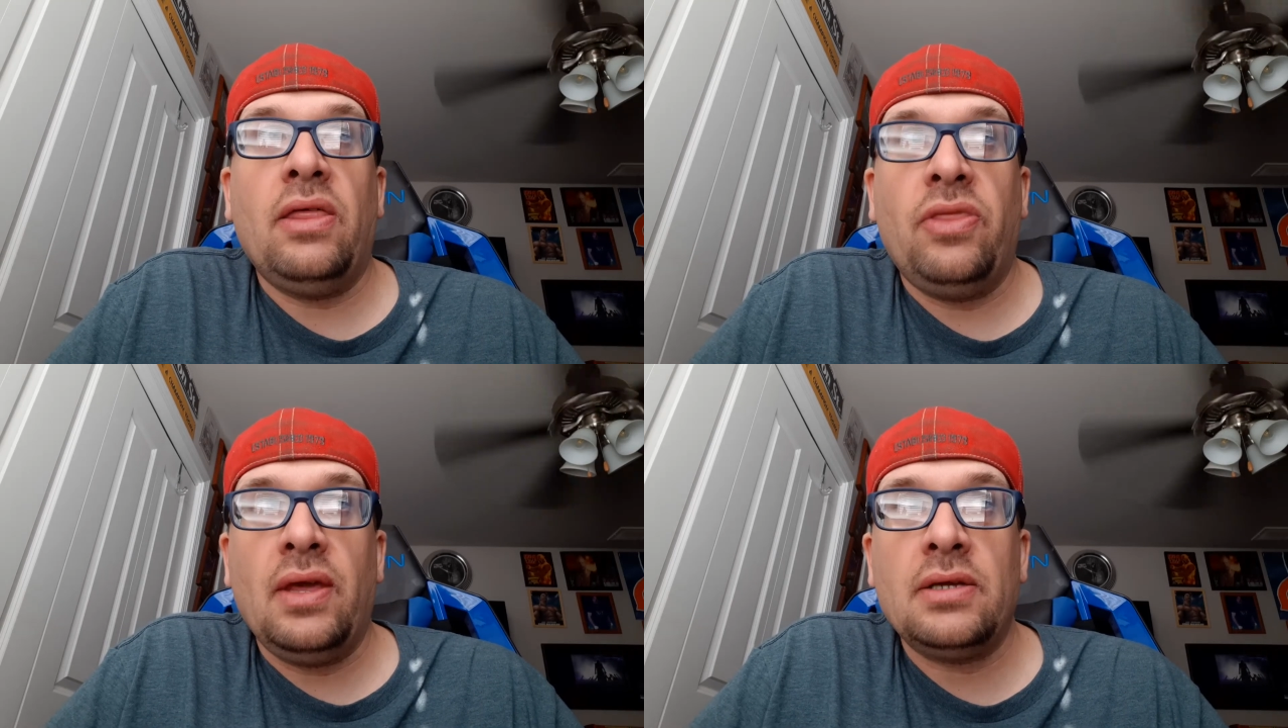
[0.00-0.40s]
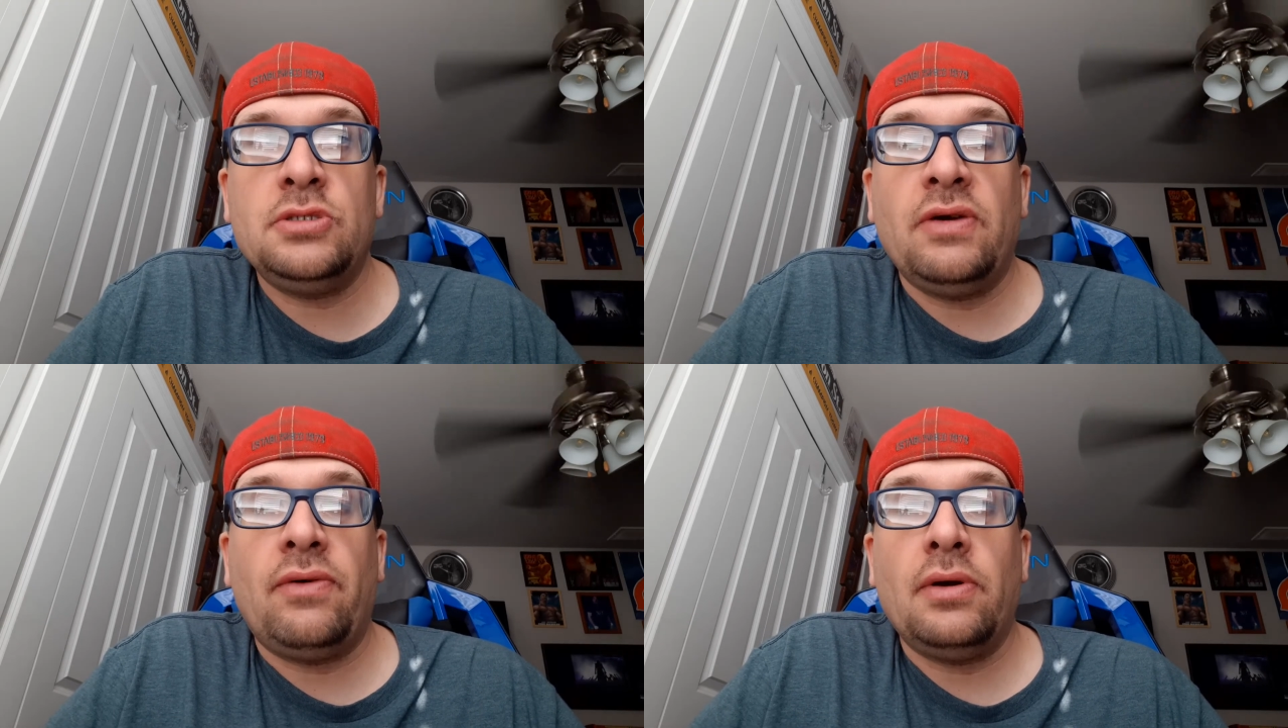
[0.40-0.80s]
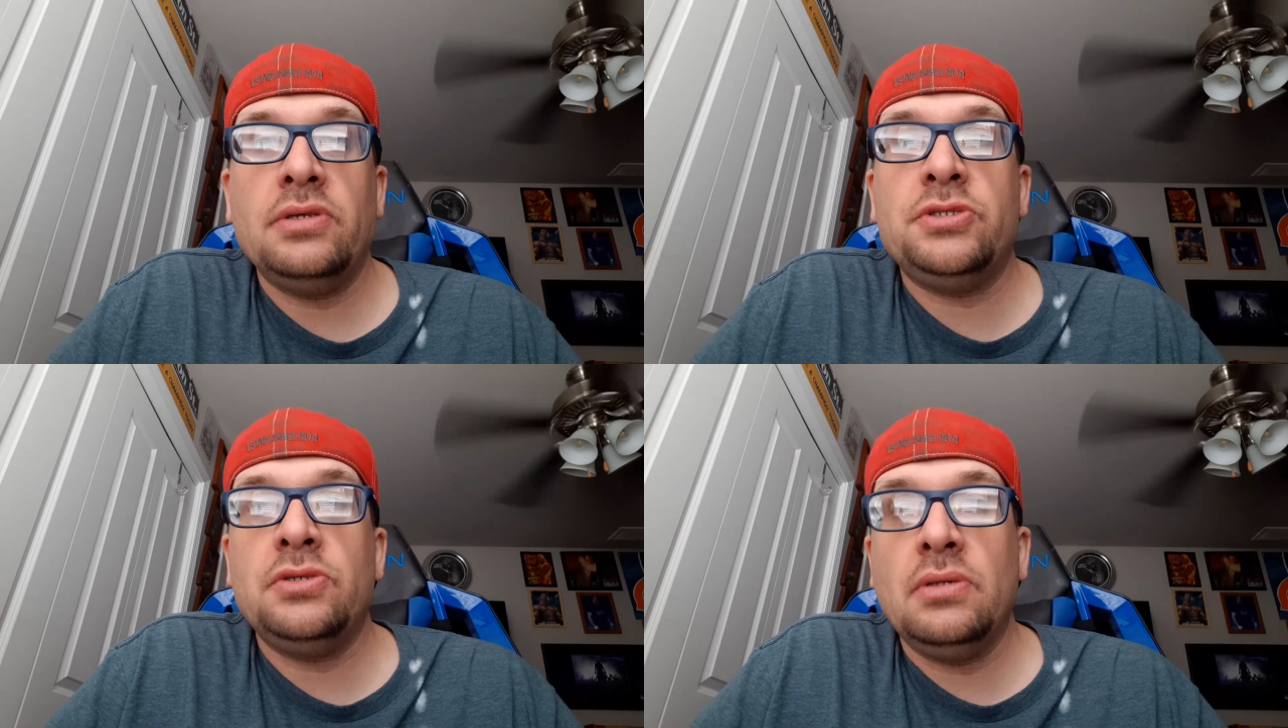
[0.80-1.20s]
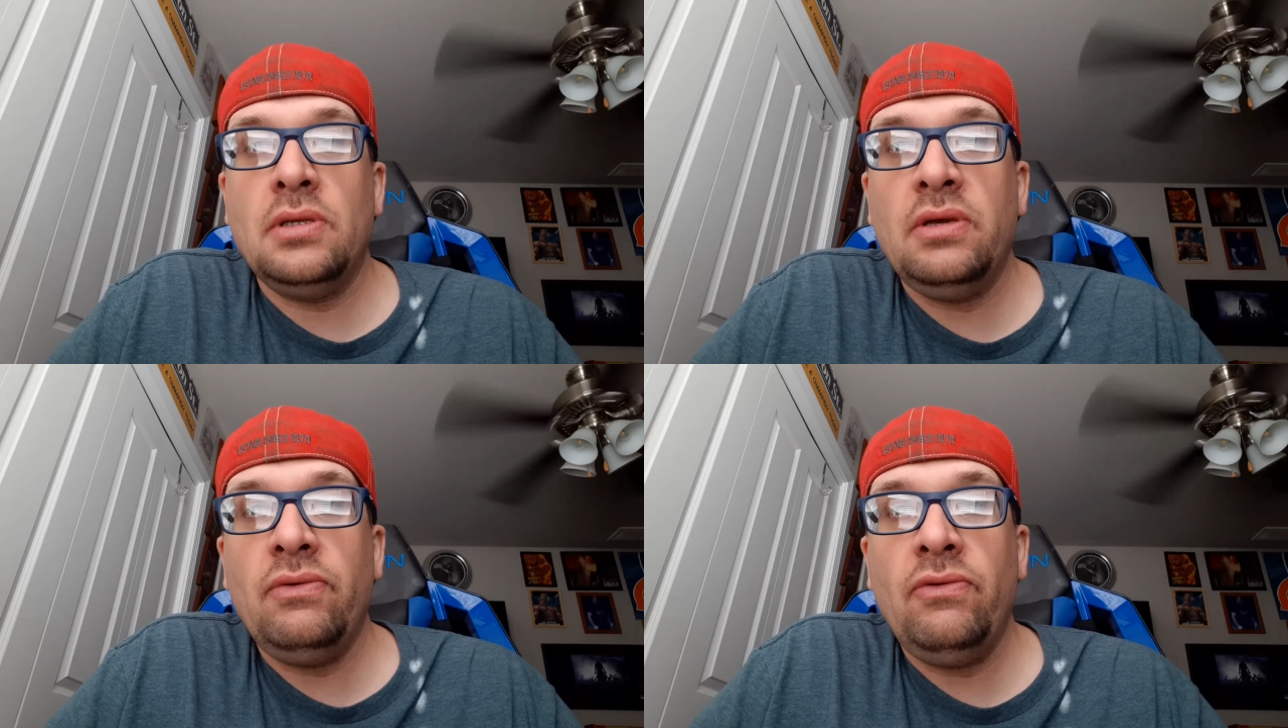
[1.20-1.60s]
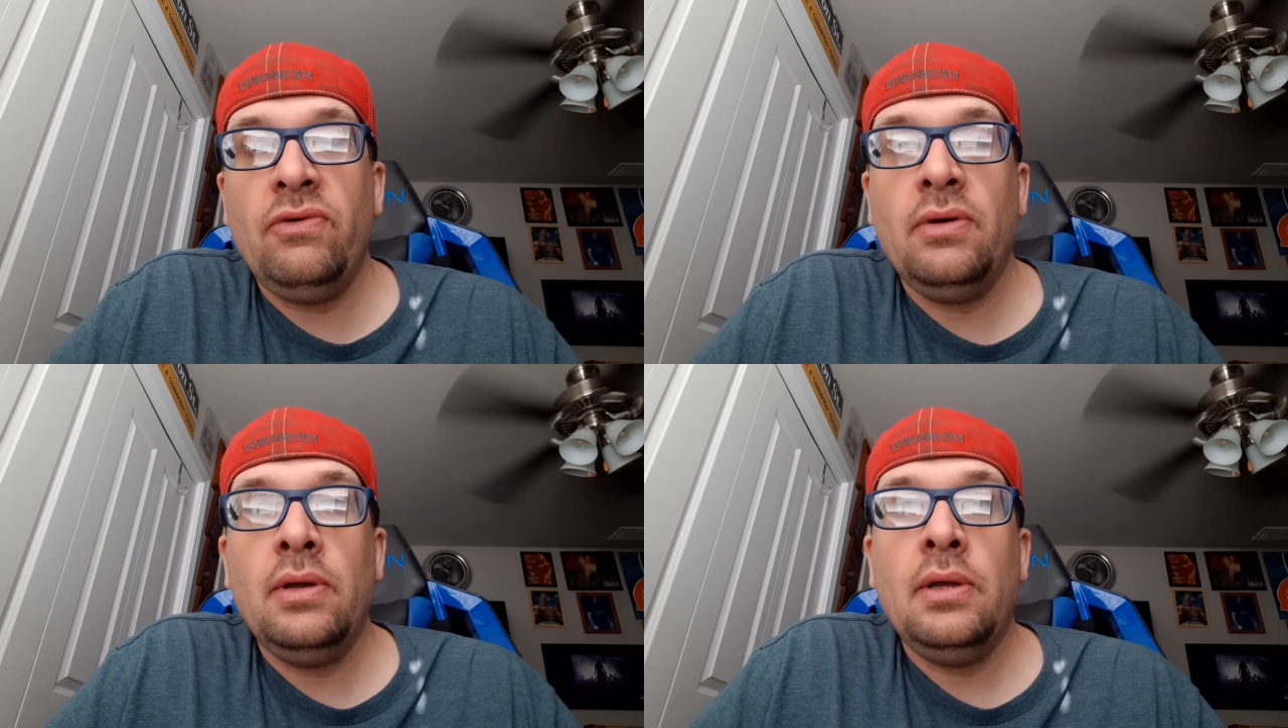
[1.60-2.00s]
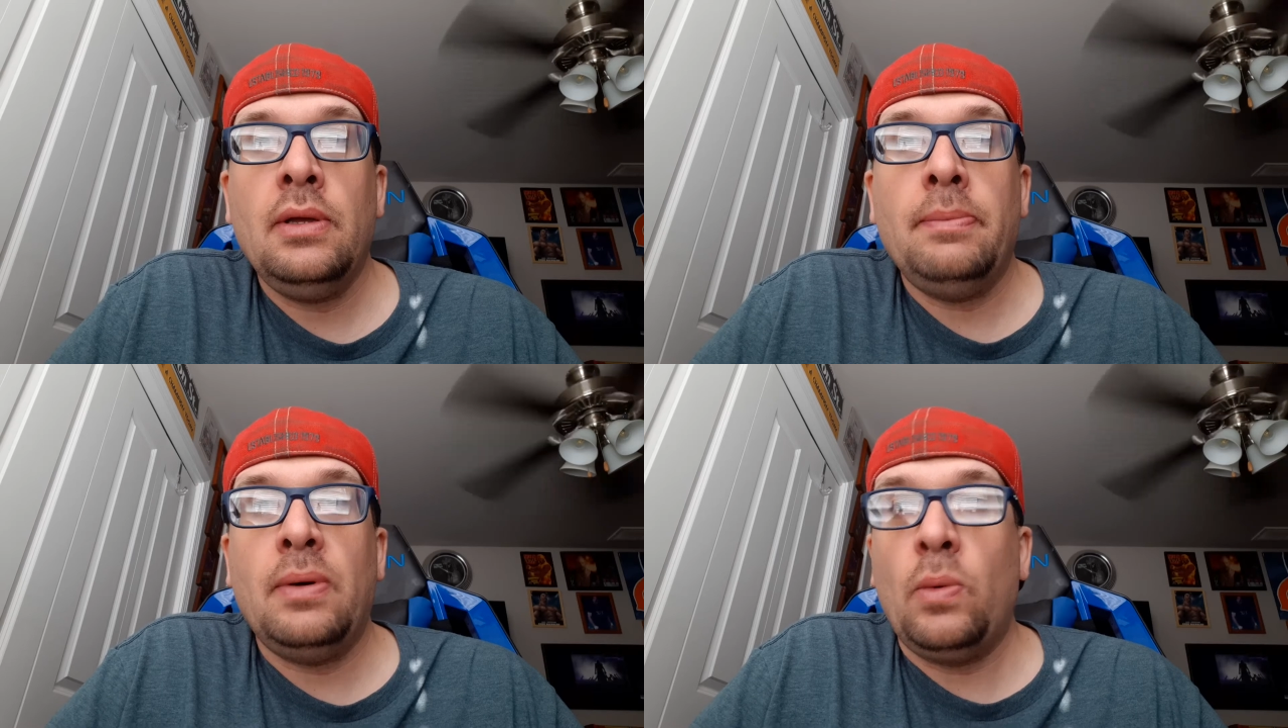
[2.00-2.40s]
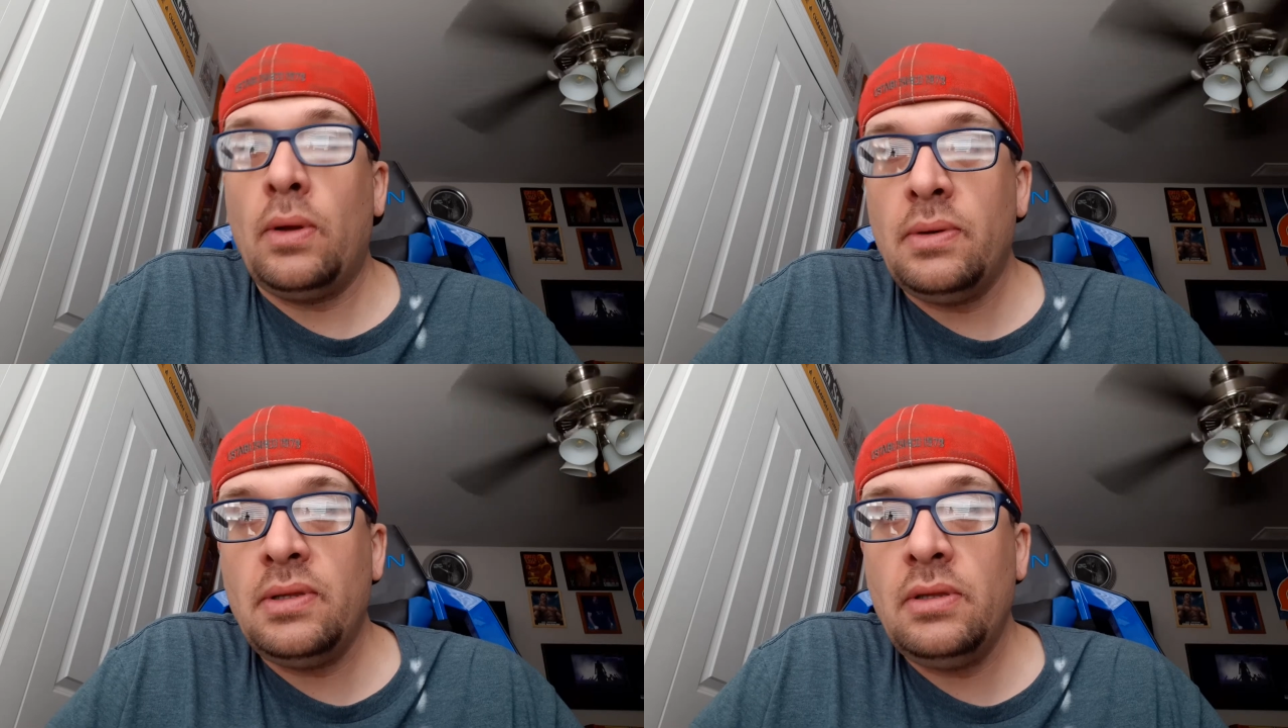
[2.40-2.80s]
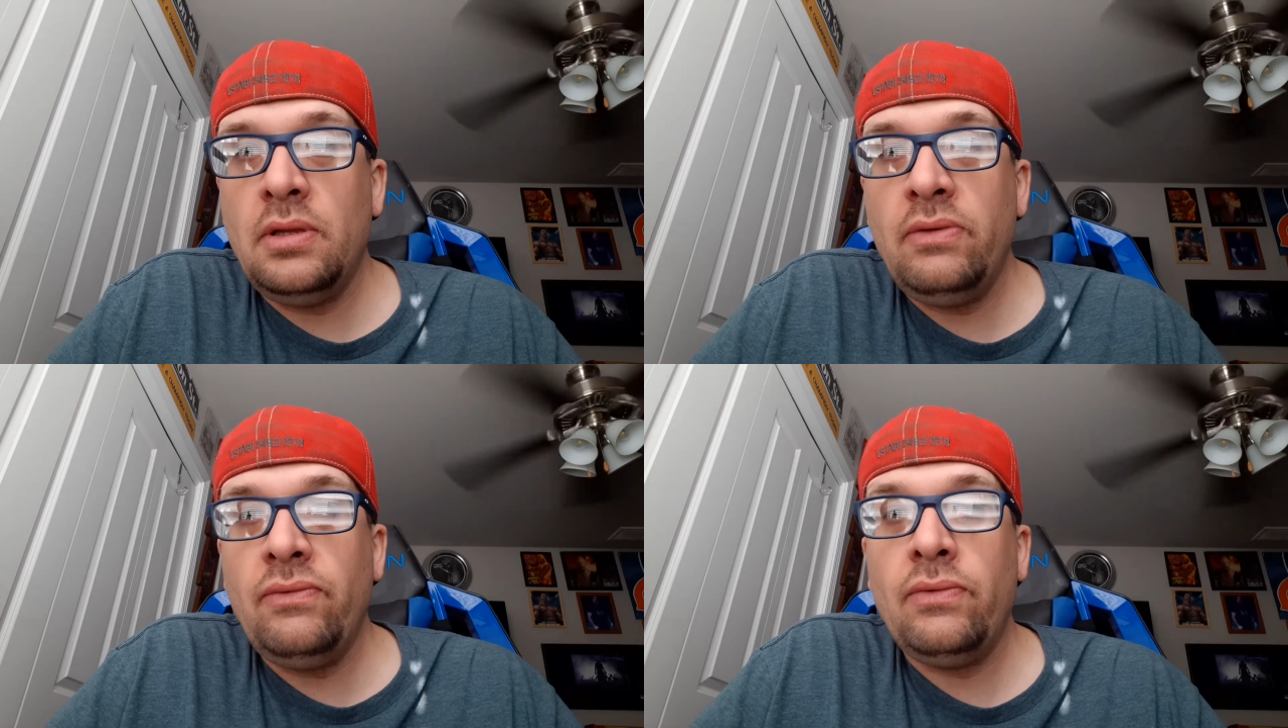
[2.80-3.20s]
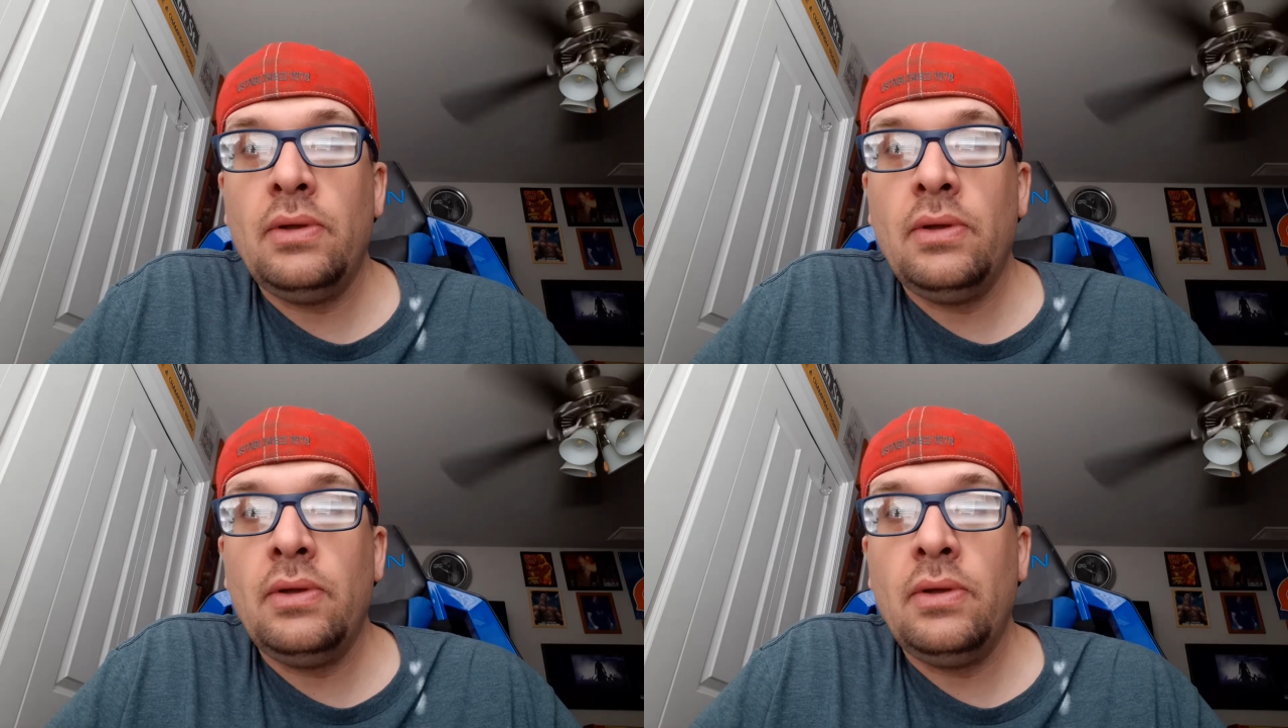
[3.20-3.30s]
think Jeff Hardy should leave. But will he leave?